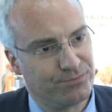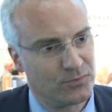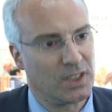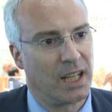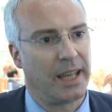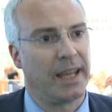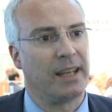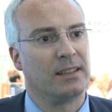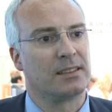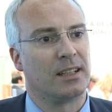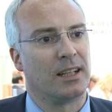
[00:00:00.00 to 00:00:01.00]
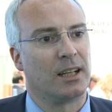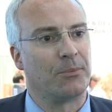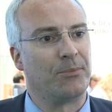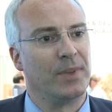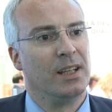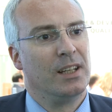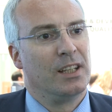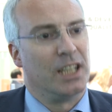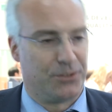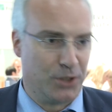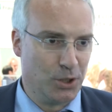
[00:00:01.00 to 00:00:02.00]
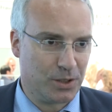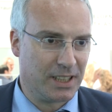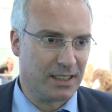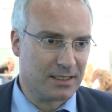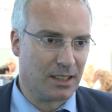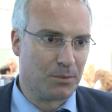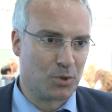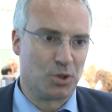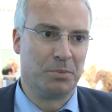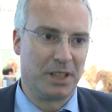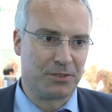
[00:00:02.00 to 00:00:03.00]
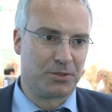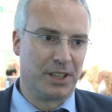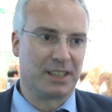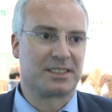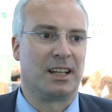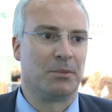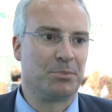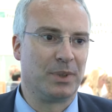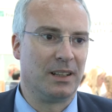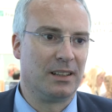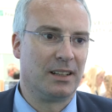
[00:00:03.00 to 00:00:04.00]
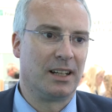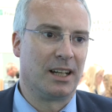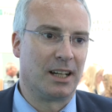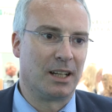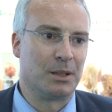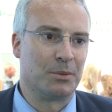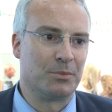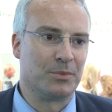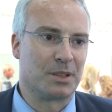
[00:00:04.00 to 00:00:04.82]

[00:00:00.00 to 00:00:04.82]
Oh. And um, if you looked at um, cobalt, for example, um,